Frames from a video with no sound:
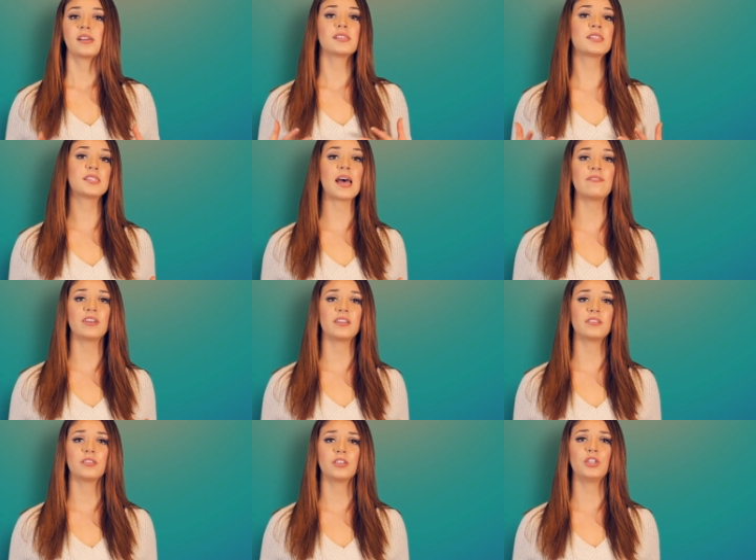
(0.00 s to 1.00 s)

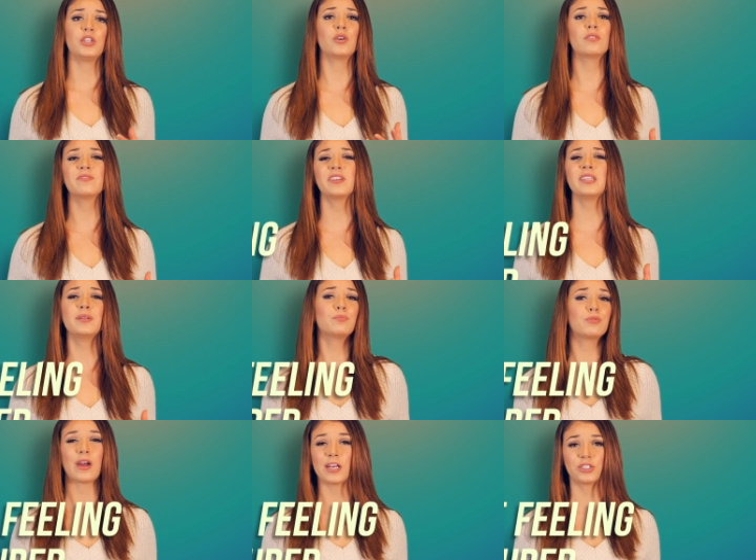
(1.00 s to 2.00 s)
Seven, you're feeling
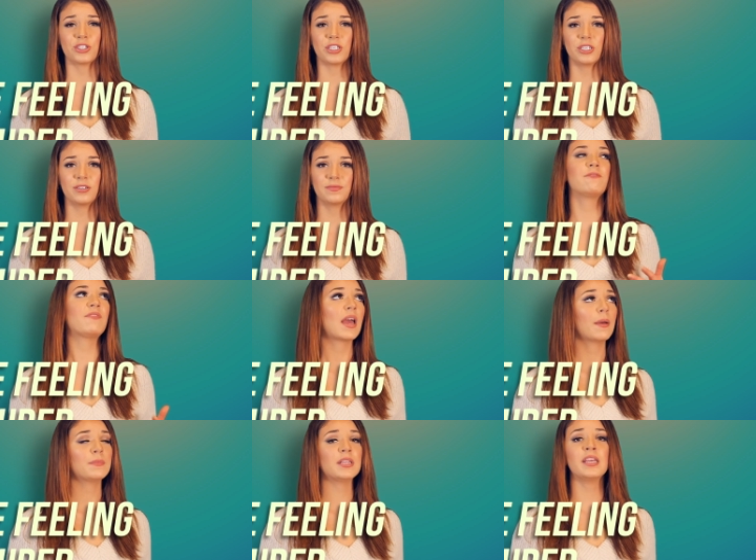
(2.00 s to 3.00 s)
pressured.
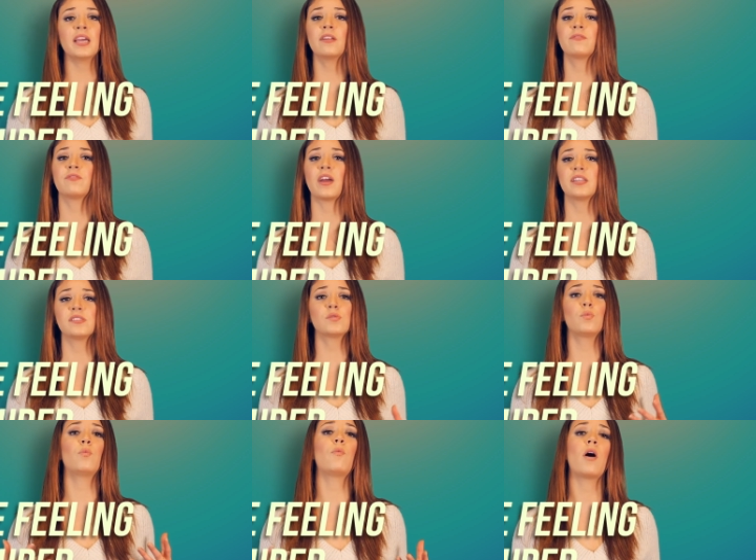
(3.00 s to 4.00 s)
Family and
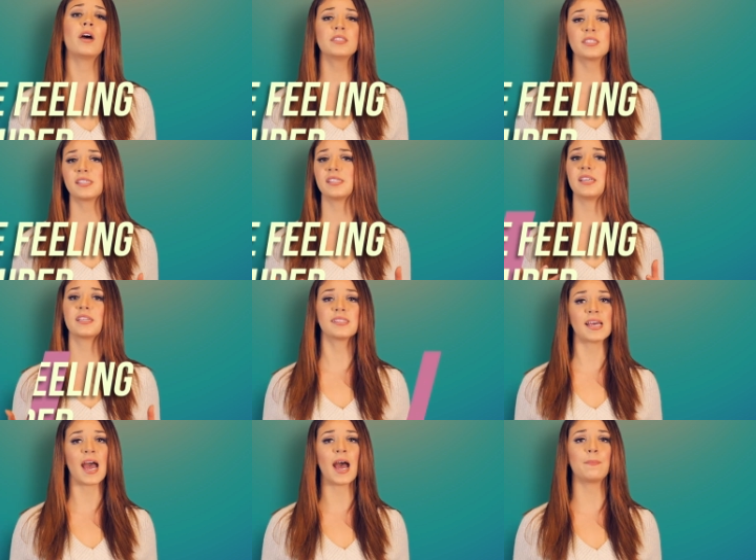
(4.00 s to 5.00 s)
friends want to see us
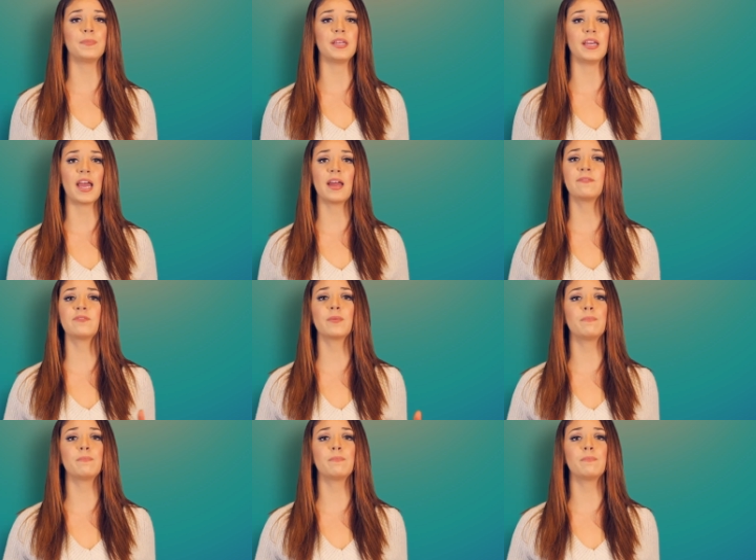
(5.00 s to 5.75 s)
happy, and for